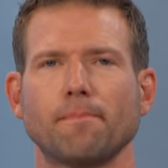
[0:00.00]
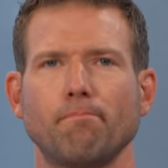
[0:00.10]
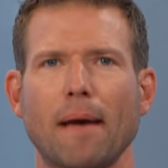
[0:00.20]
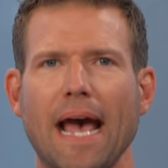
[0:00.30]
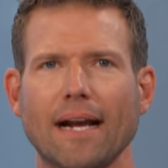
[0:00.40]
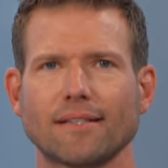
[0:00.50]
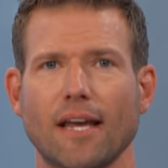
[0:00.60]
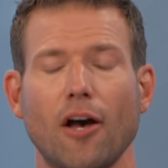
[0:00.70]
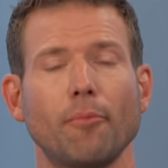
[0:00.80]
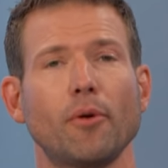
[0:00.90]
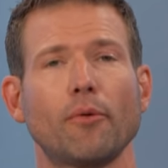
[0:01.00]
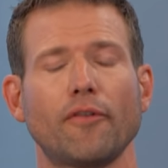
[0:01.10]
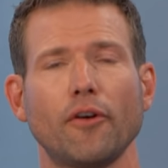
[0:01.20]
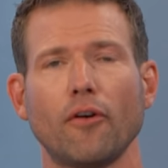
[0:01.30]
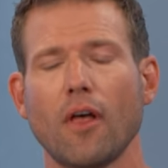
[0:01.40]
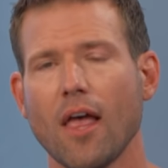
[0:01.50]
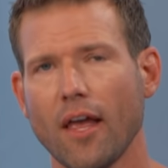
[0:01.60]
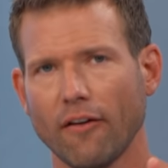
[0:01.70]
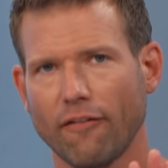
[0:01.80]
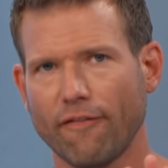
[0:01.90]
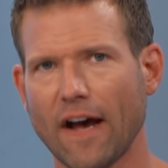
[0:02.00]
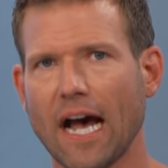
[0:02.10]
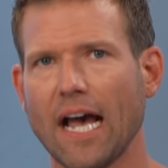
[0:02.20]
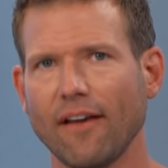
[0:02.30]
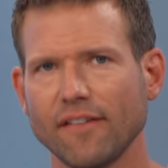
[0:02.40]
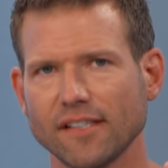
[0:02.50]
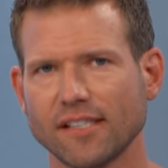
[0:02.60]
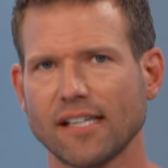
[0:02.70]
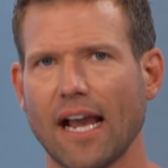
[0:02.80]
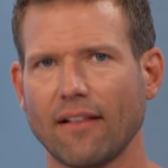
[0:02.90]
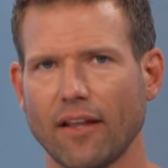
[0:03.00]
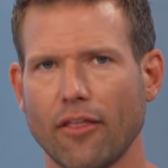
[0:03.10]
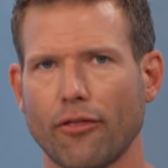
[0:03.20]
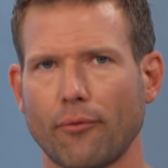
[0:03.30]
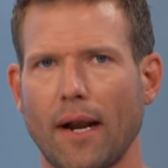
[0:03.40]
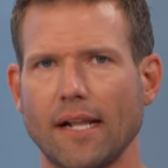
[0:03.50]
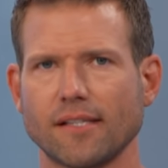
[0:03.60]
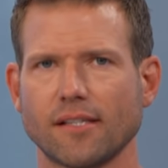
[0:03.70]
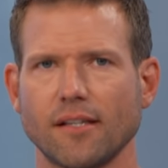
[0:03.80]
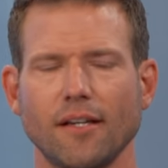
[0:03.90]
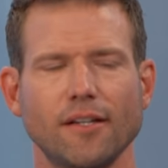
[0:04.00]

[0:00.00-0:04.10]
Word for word: back to help me reveal five silent threats